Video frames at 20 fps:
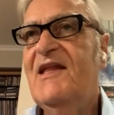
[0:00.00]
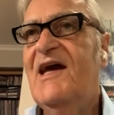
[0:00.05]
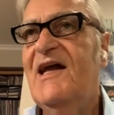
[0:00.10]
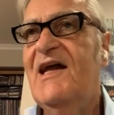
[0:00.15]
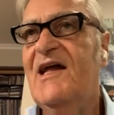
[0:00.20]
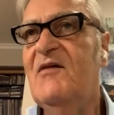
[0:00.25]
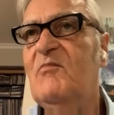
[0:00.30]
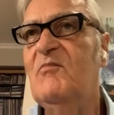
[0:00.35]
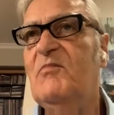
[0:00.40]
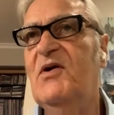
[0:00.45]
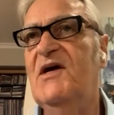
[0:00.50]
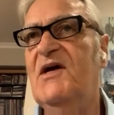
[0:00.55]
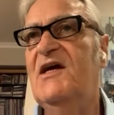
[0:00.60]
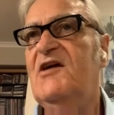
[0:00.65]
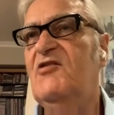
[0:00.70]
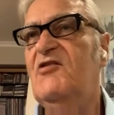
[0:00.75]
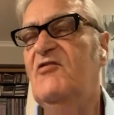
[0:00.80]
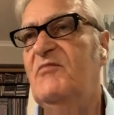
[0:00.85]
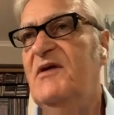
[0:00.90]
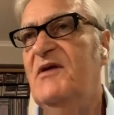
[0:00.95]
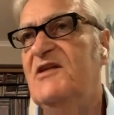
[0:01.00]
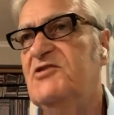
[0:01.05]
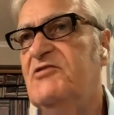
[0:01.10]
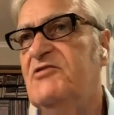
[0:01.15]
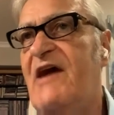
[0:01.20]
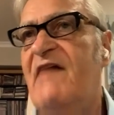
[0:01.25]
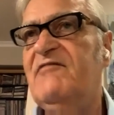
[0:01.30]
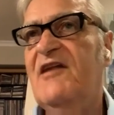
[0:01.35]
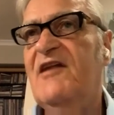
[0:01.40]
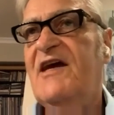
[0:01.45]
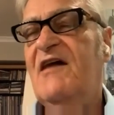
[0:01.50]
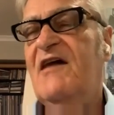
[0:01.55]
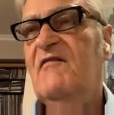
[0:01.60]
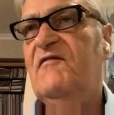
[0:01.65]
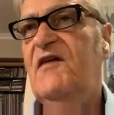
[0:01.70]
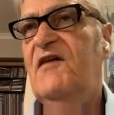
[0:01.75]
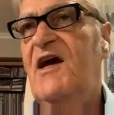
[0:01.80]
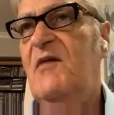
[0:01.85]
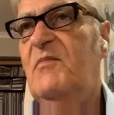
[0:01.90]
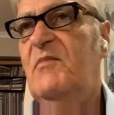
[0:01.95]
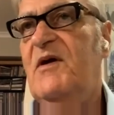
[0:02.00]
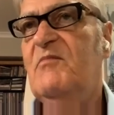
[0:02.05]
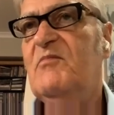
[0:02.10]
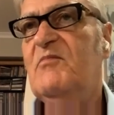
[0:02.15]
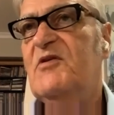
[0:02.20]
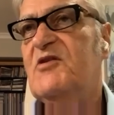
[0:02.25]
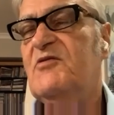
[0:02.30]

the LNP who have been travelling a fair bit